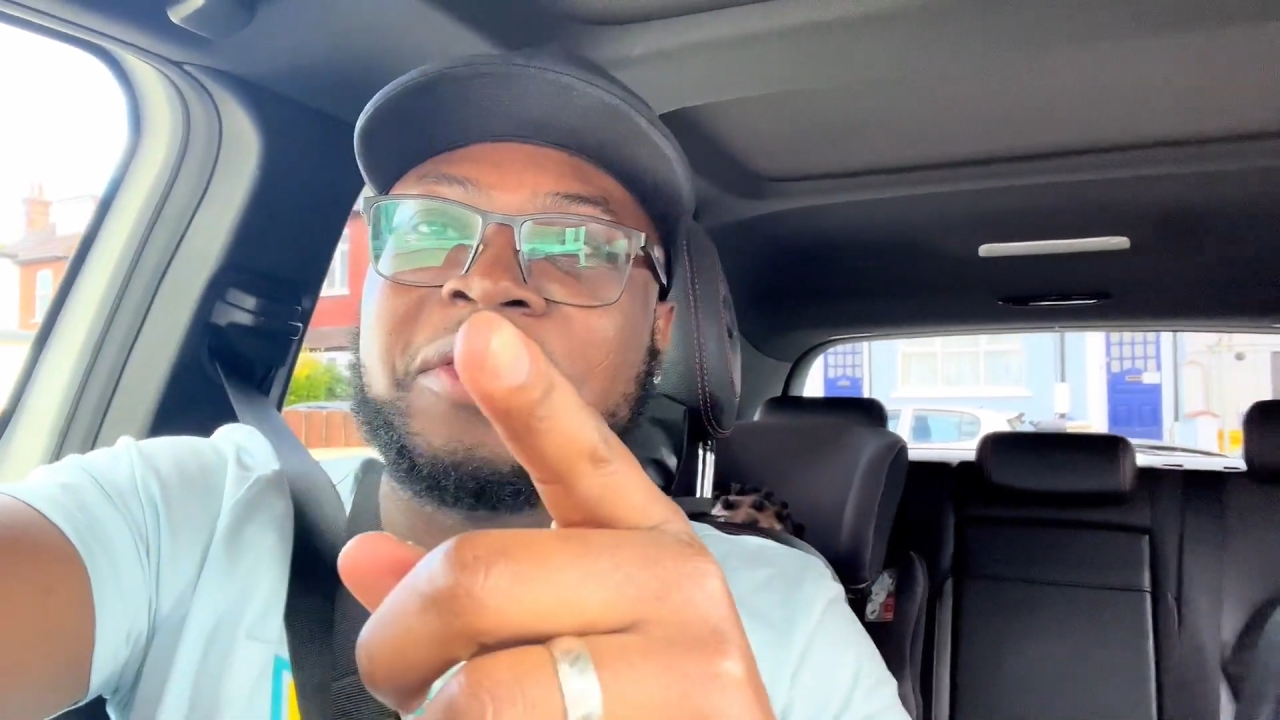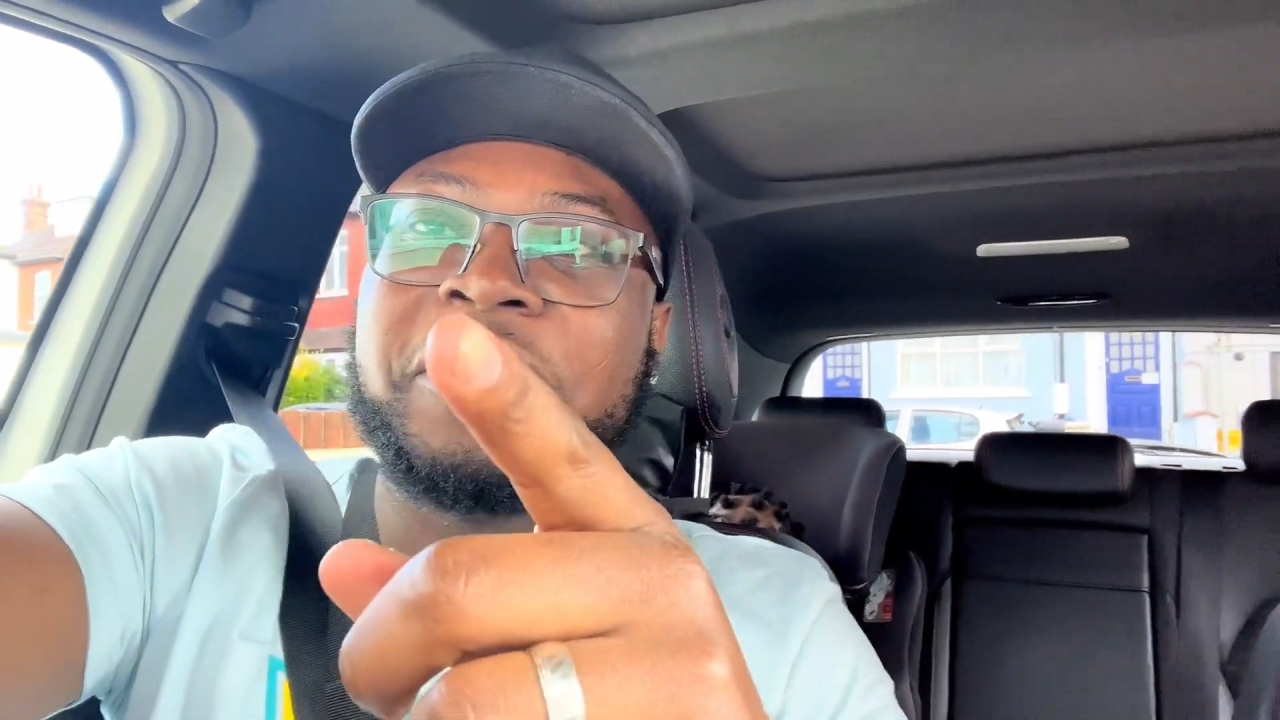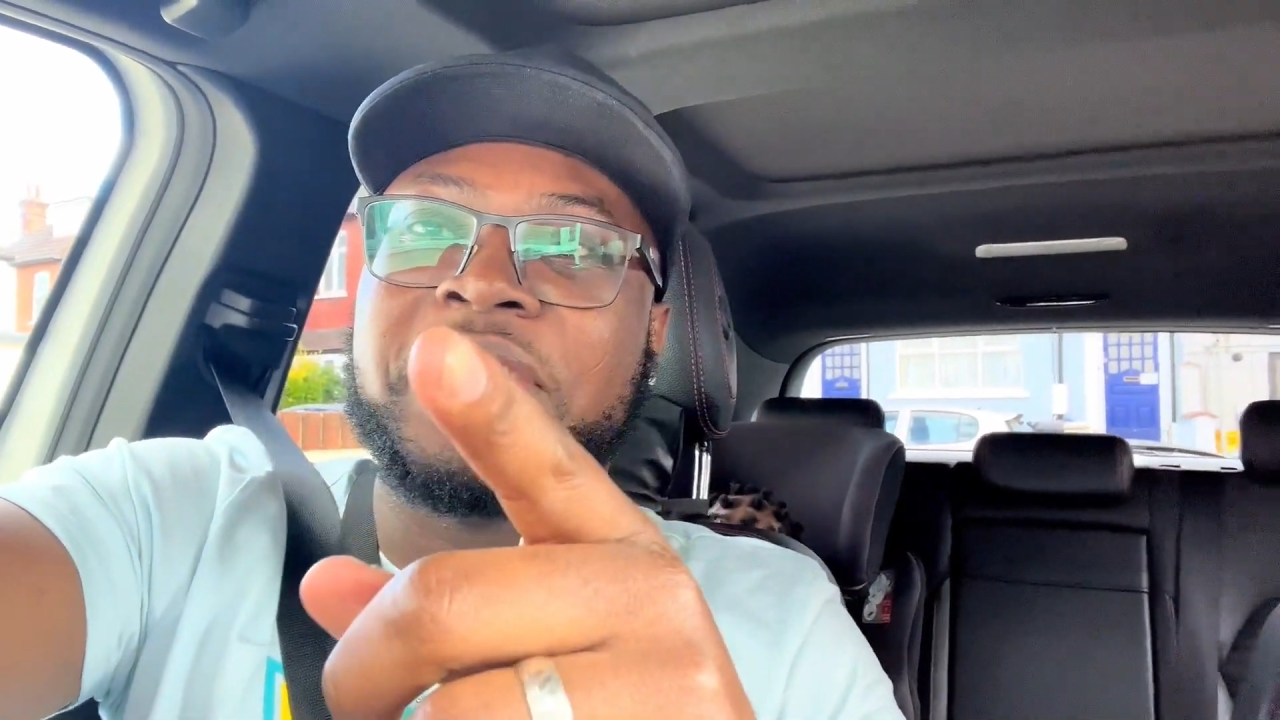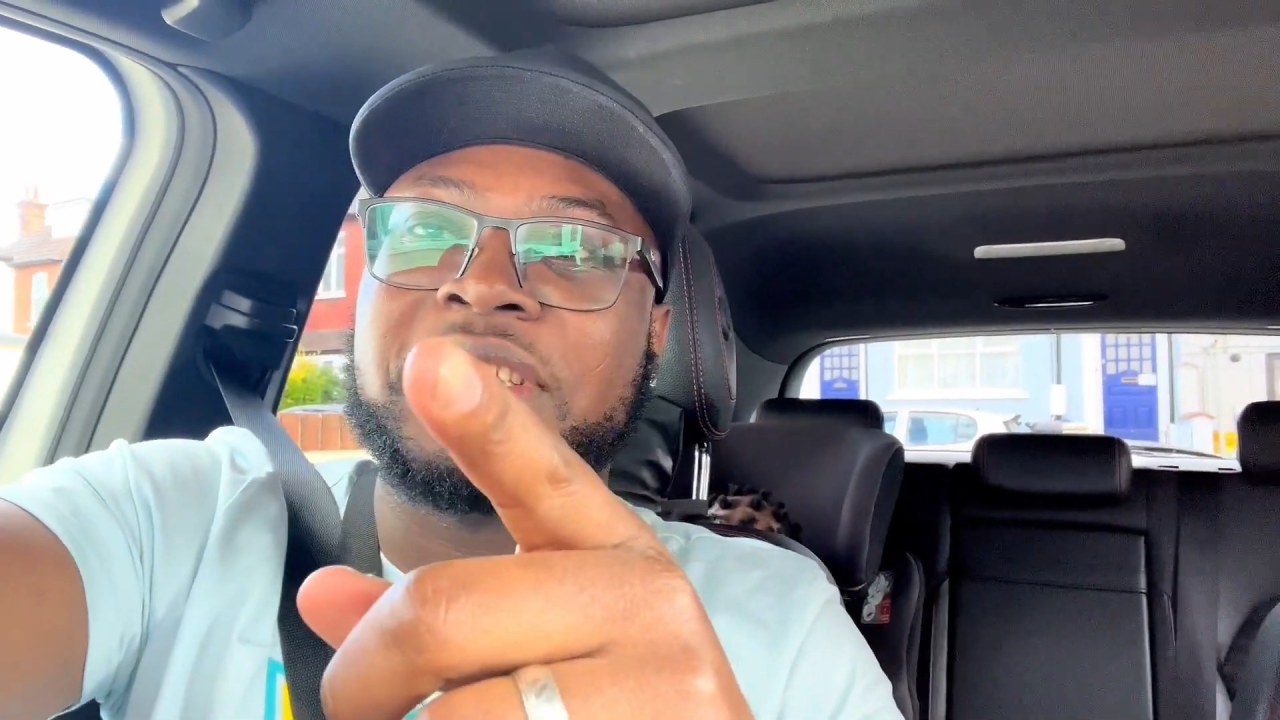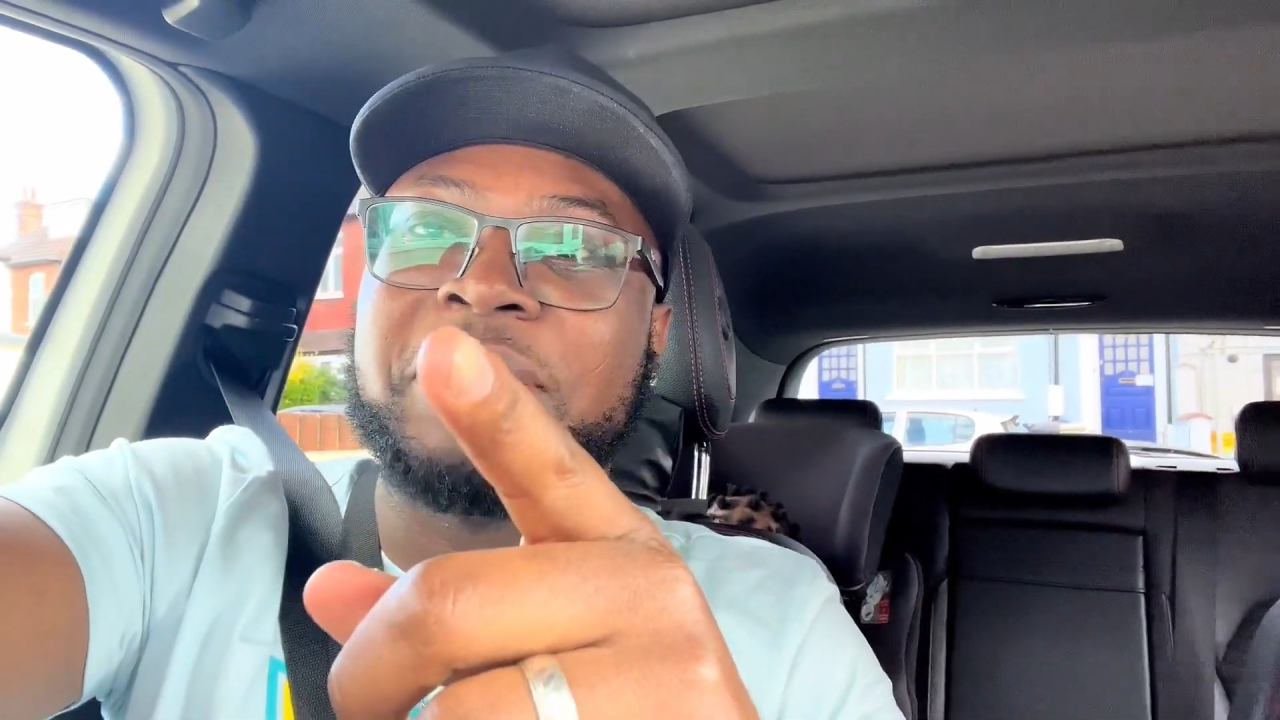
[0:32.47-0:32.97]
is your
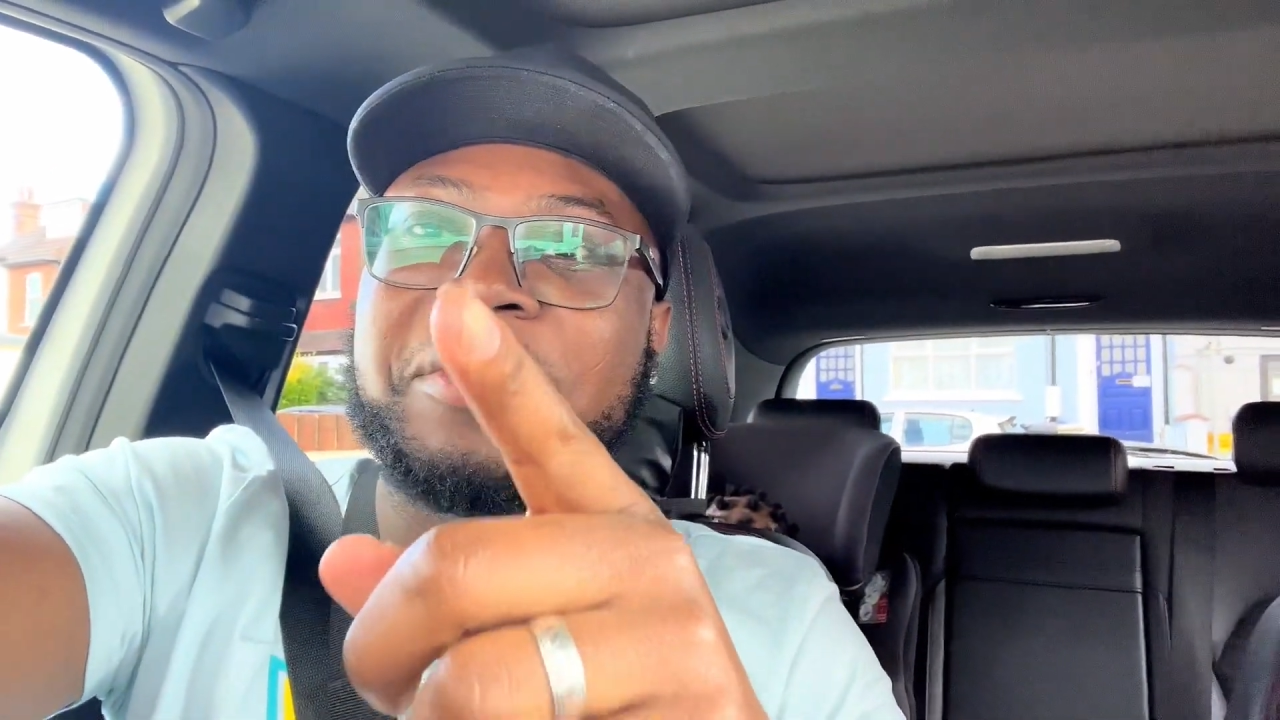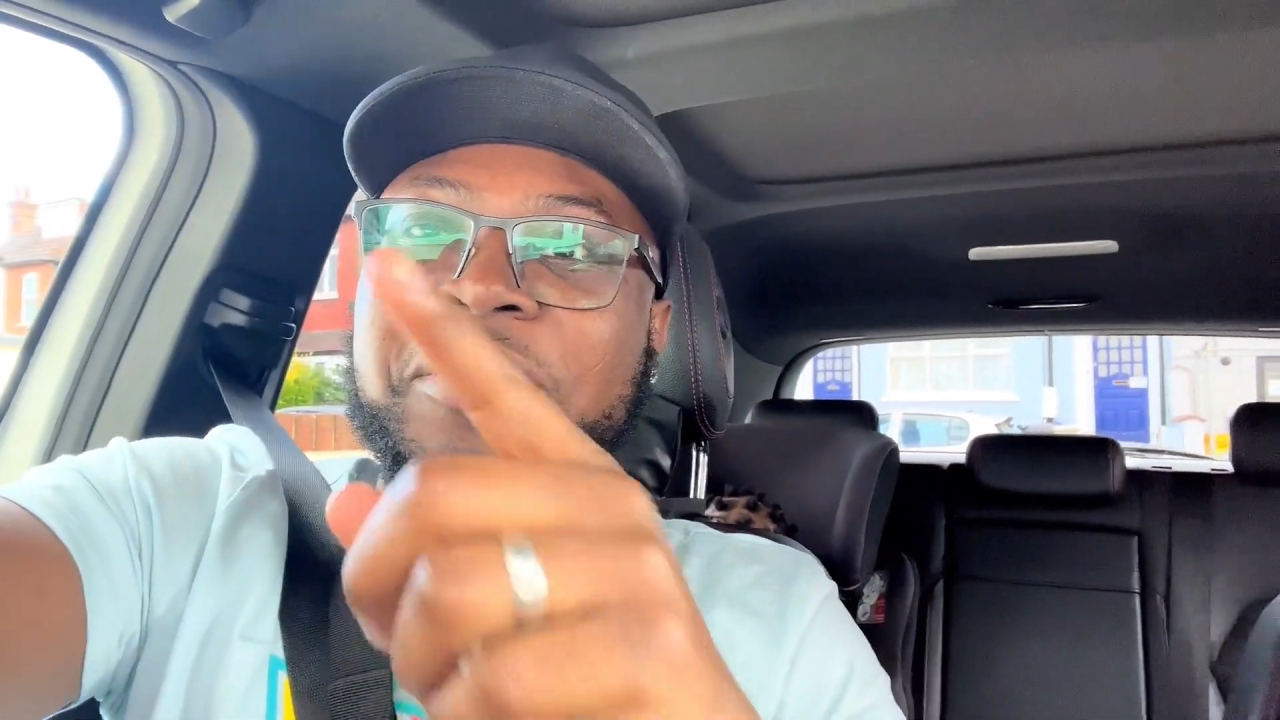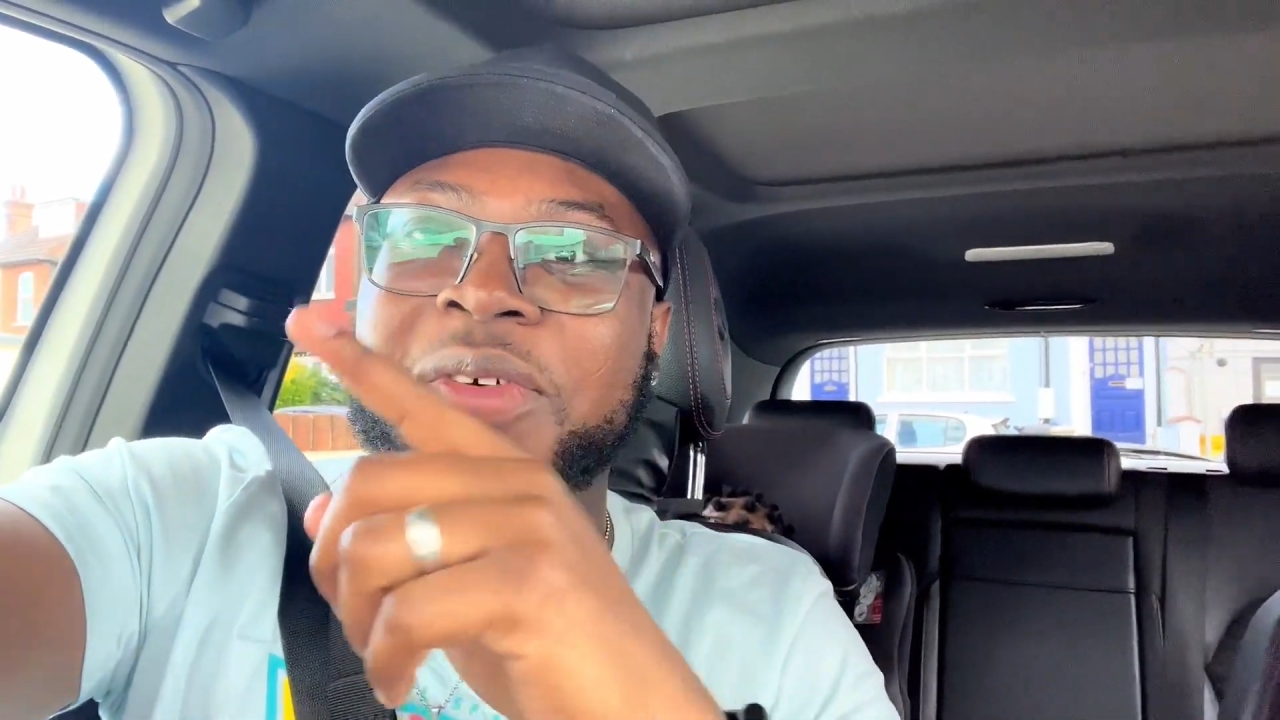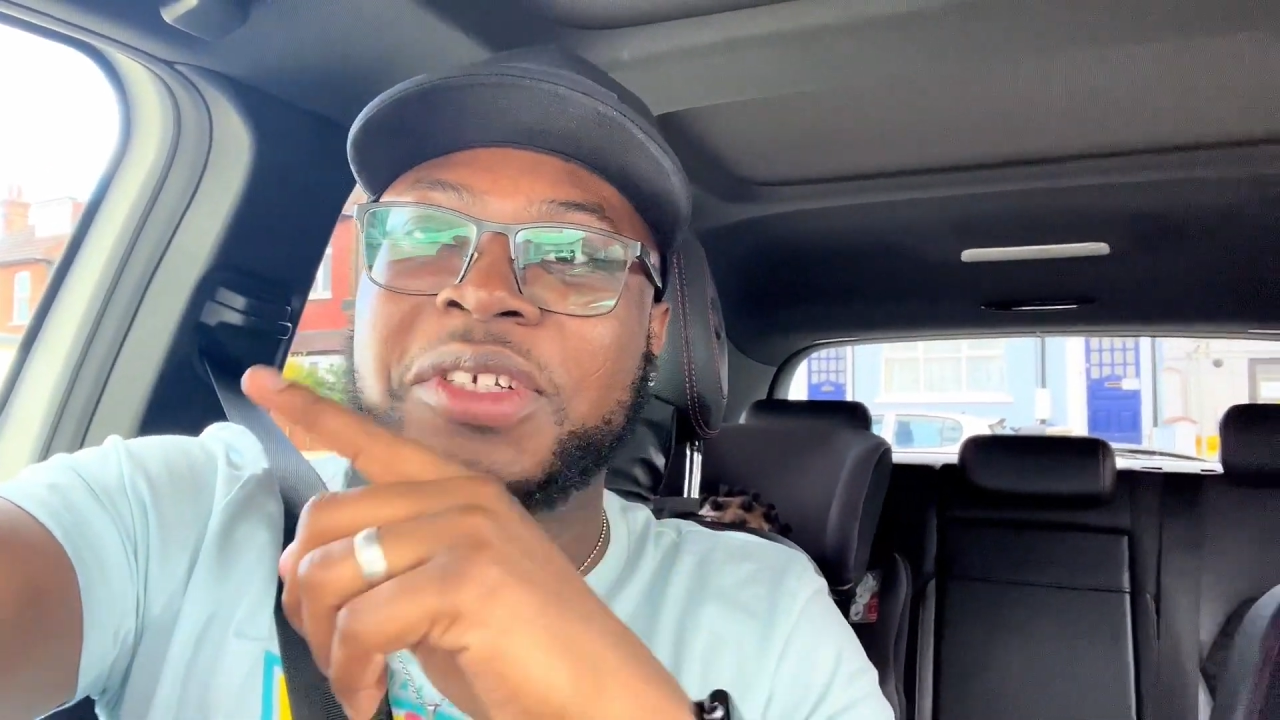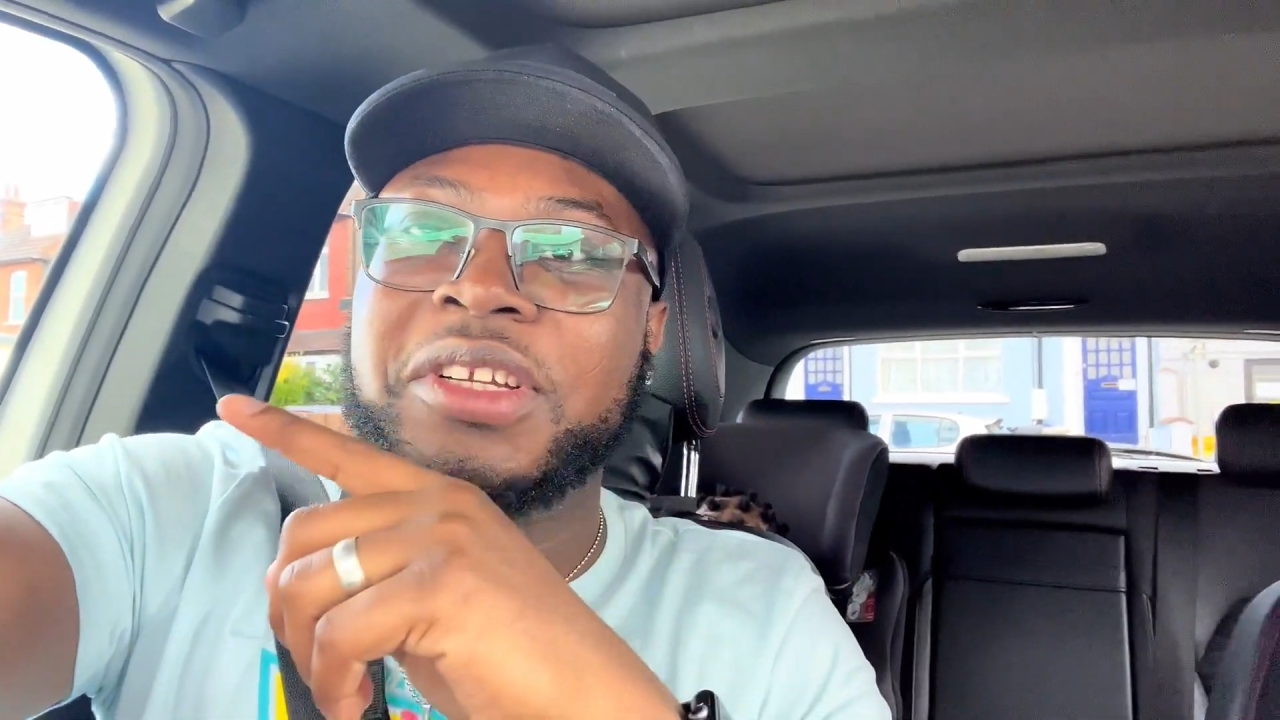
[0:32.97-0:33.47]
first time
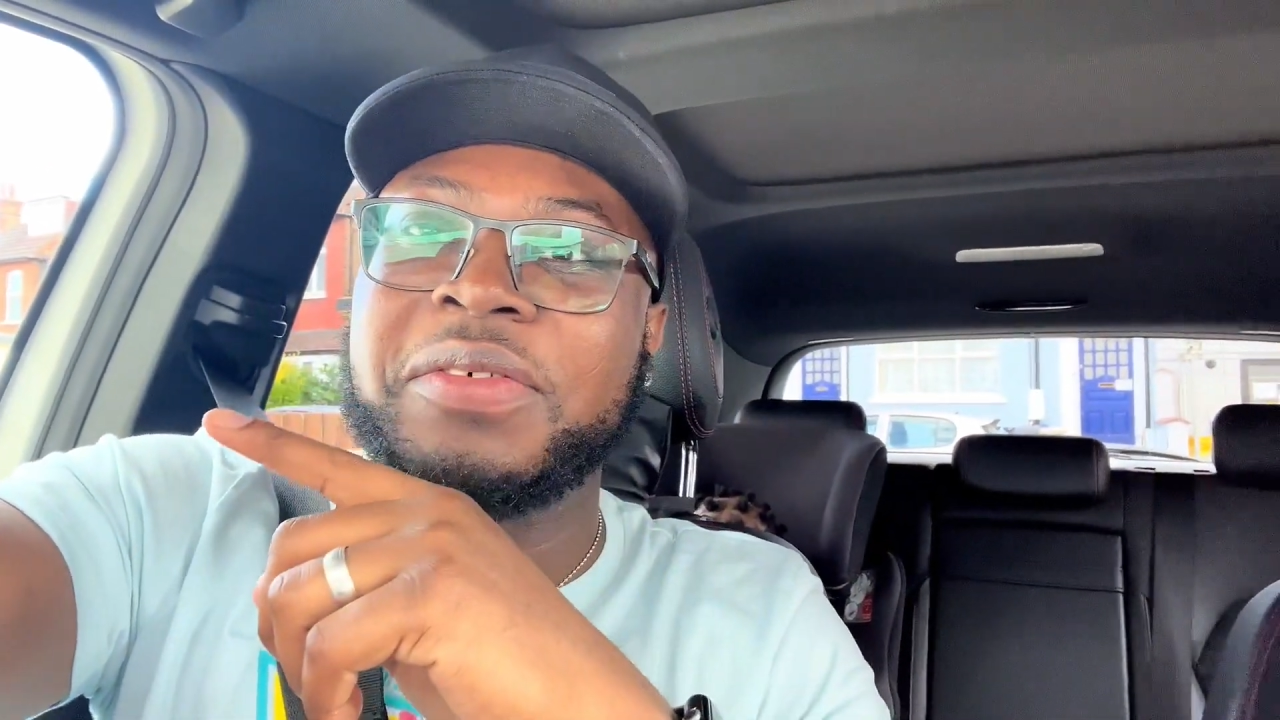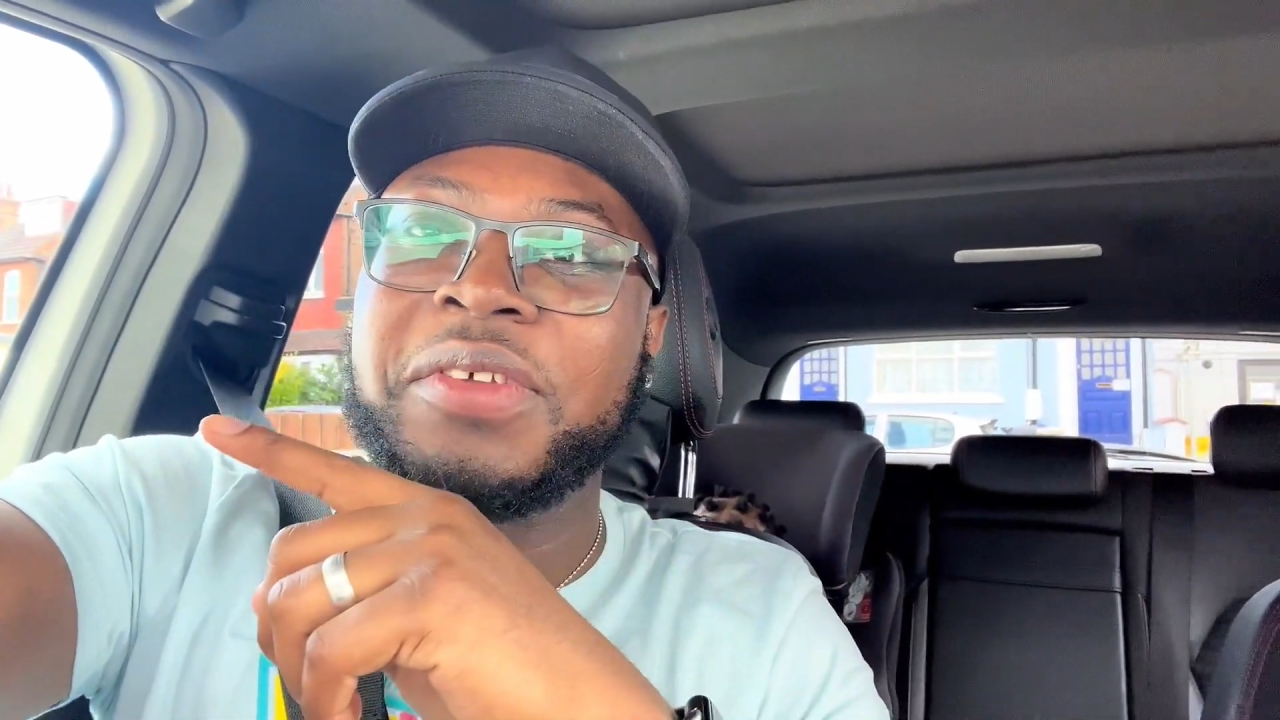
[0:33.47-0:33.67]
of watching